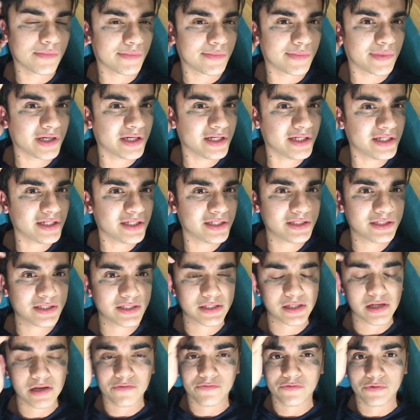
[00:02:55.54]
My head
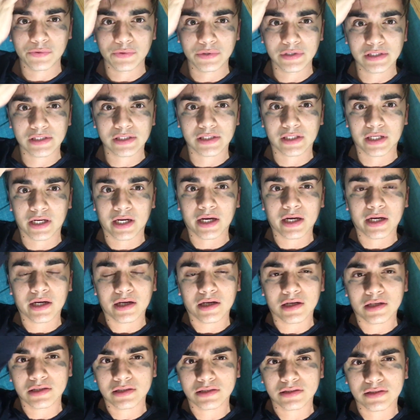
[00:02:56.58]
is everywhere today,
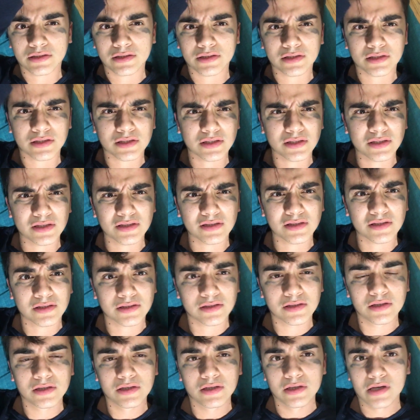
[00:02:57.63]
uh, just because
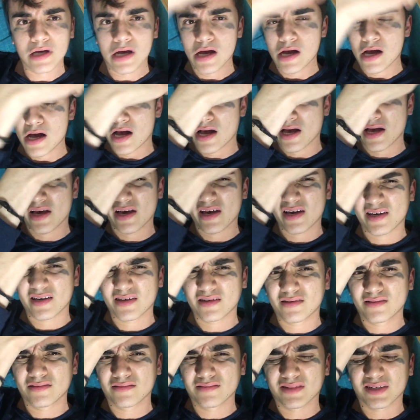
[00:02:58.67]
I
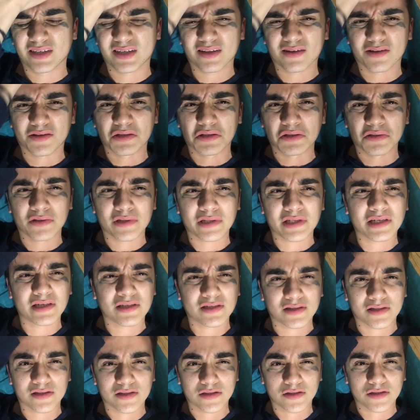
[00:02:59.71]
had, I don't know, I
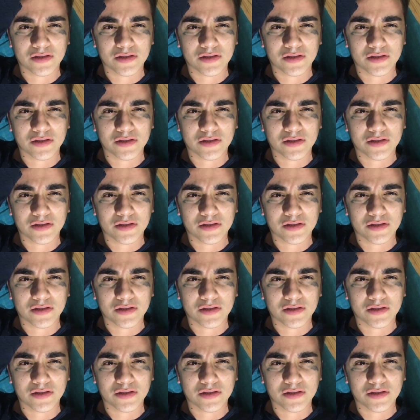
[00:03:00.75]
guess a